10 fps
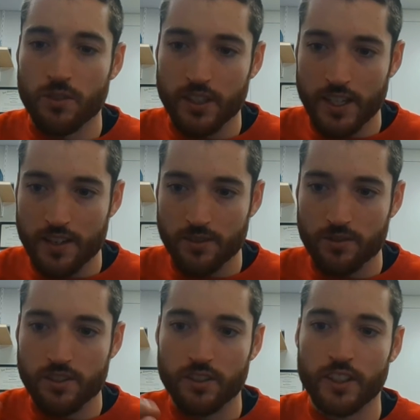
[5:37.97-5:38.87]
yes, are
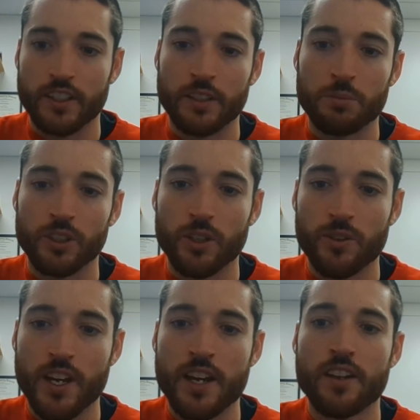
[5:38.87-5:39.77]
slightly below
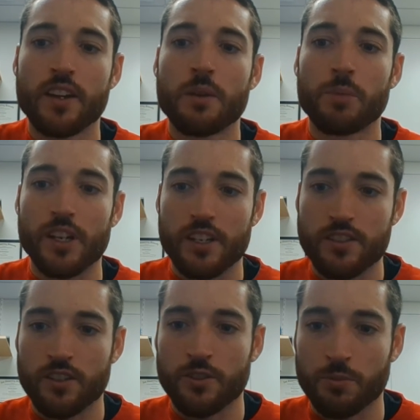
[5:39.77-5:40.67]
that, but
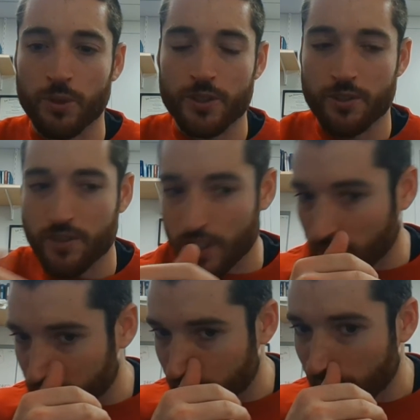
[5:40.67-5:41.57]
continue to push
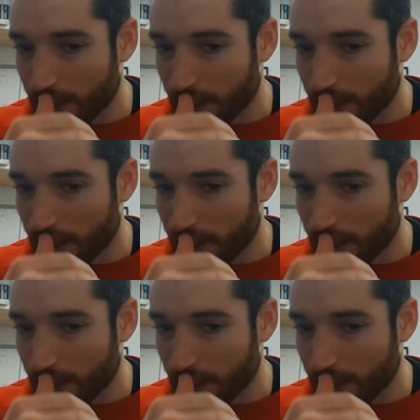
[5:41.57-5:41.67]
yourself.